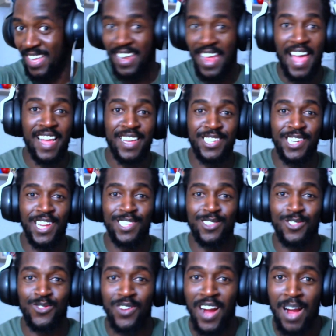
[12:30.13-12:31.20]
like, share,
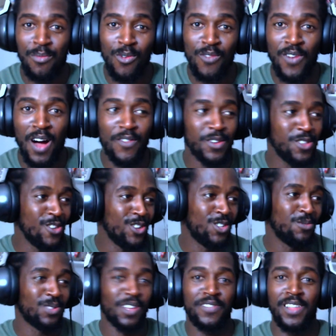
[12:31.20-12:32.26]
subscribe, all the other
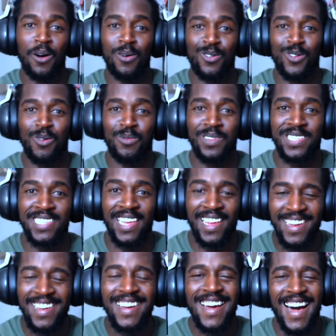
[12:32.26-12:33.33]
YouTube stuff that I would normally say.